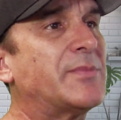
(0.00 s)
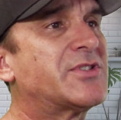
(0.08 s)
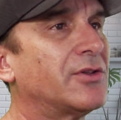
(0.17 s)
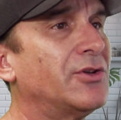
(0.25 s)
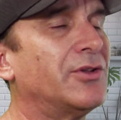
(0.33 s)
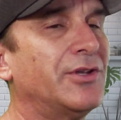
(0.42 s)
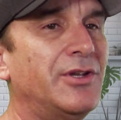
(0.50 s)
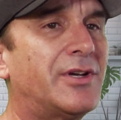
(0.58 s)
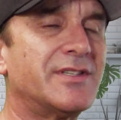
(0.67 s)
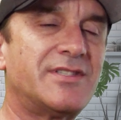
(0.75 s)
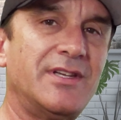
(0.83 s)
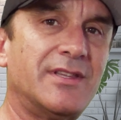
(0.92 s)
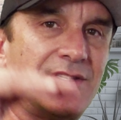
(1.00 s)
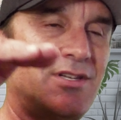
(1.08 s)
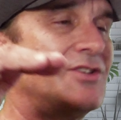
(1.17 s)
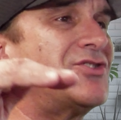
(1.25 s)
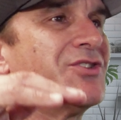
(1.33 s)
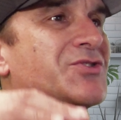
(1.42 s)
absolutely. You could see the
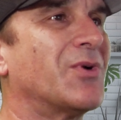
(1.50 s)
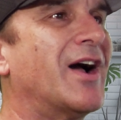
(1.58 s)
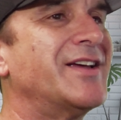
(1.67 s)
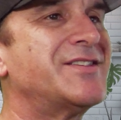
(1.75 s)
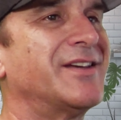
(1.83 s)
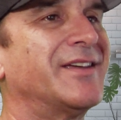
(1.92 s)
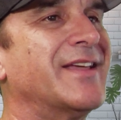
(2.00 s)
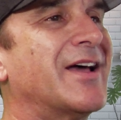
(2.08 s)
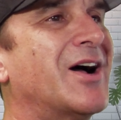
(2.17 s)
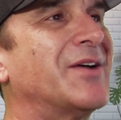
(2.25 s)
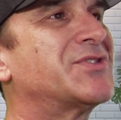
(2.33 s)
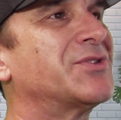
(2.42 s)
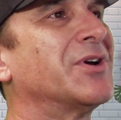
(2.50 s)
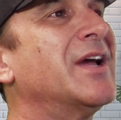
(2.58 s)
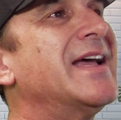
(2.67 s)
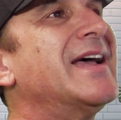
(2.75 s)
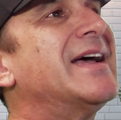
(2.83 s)
tensions rising in that officer.